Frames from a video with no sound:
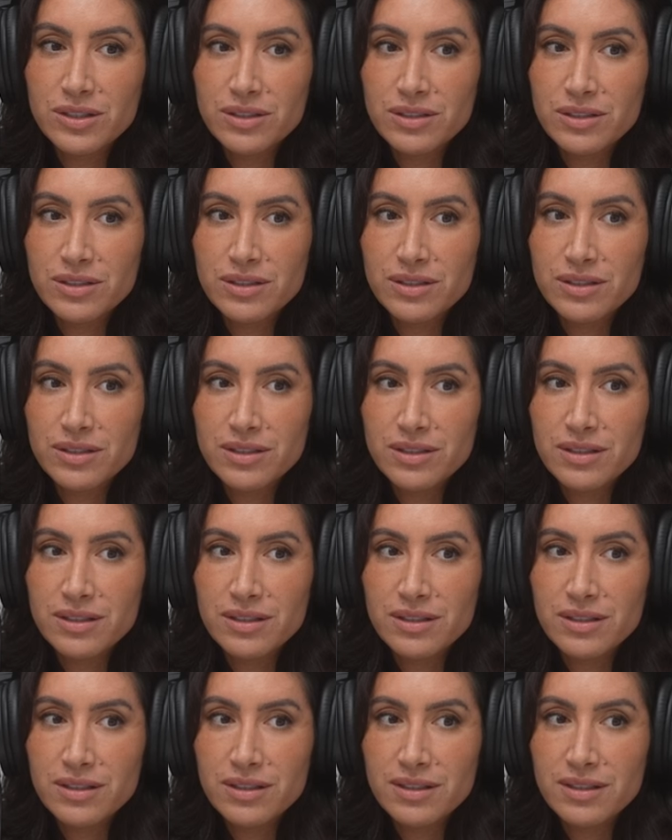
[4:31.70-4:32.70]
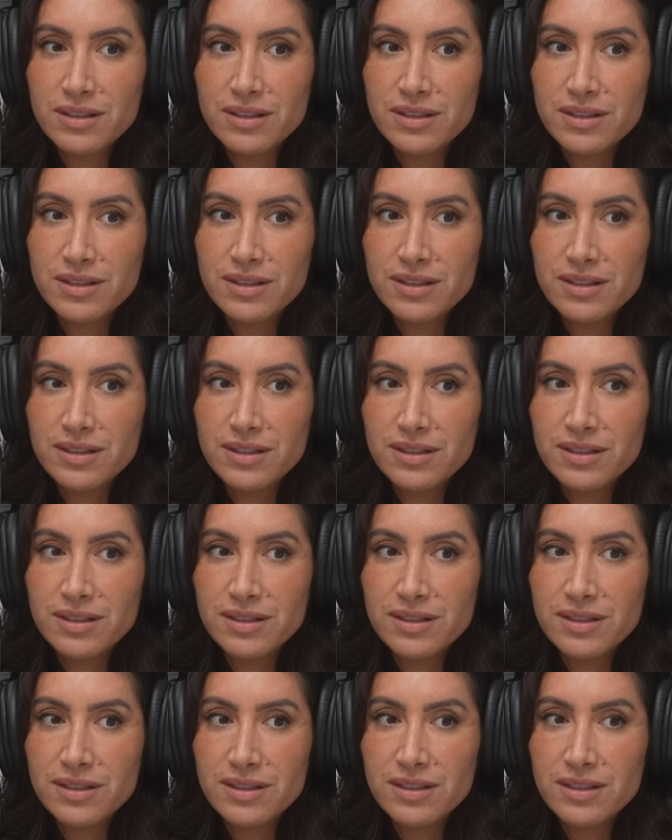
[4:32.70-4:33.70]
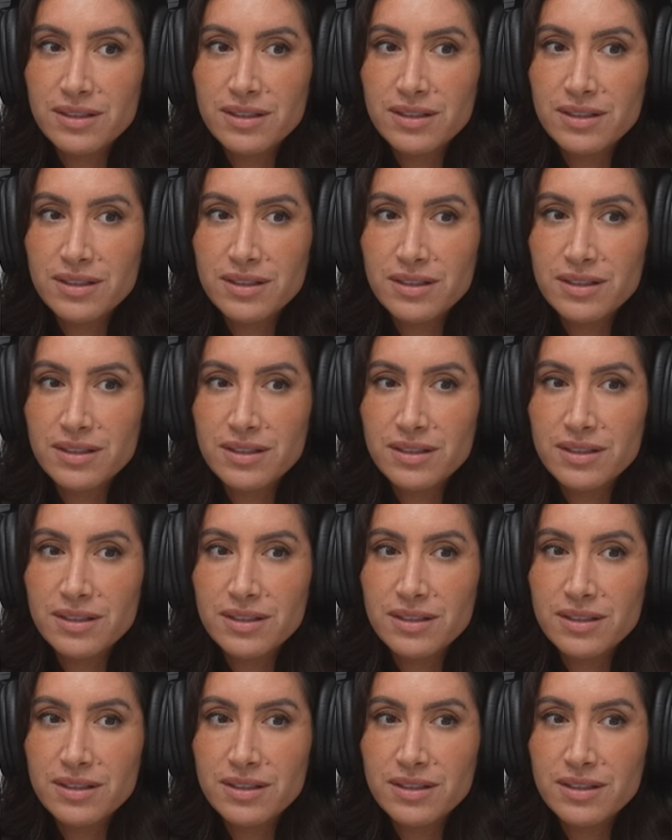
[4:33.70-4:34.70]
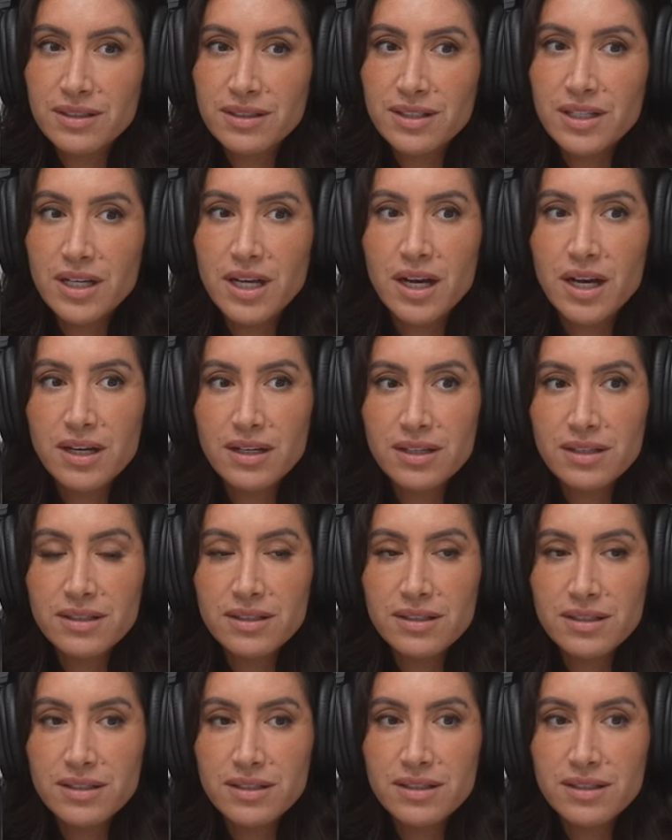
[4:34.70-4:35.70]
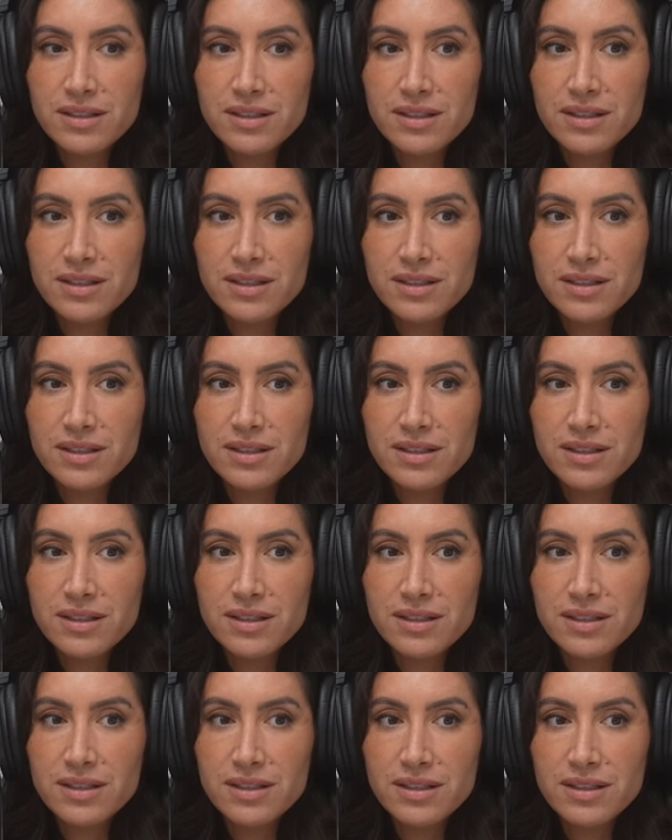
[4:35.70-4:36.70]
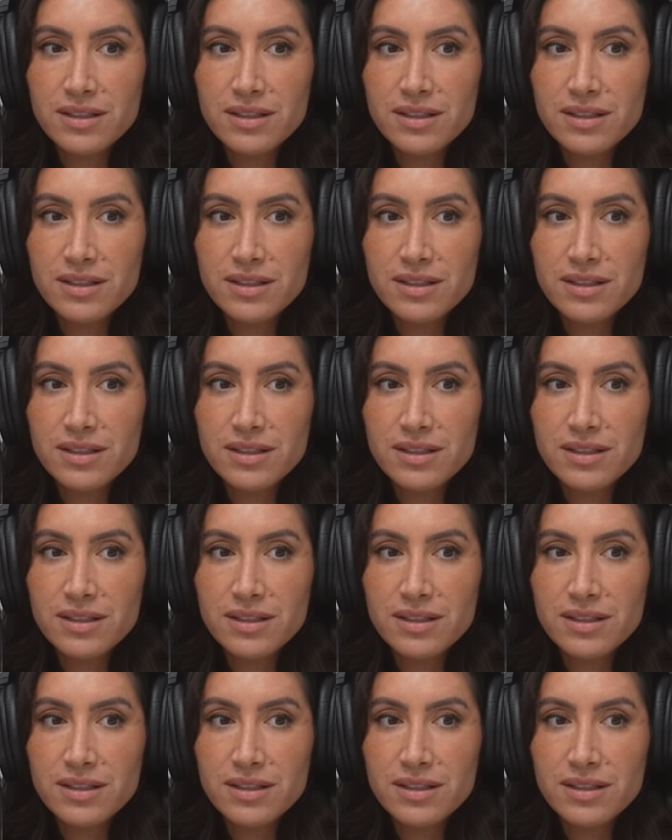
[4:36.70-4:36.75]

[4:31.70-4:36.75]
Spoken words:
This person isn't speaking.